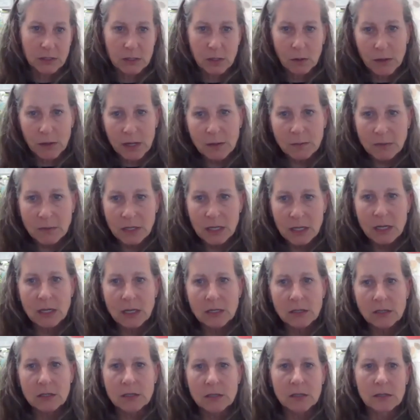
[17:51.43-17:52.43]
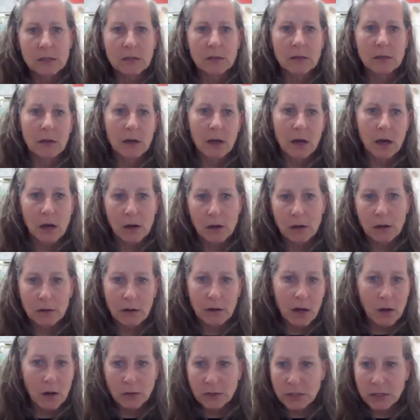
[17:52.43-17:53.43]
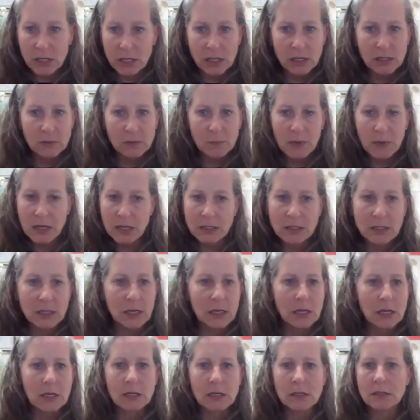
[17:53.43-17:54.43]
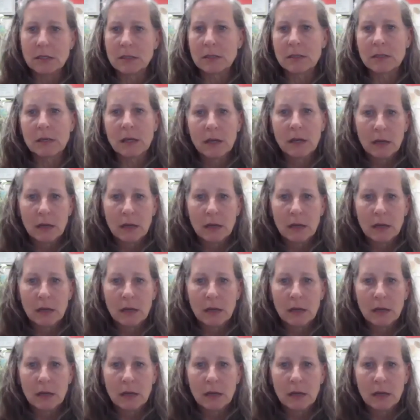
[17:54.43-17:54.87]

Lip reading: So MDs, OTs, PTs,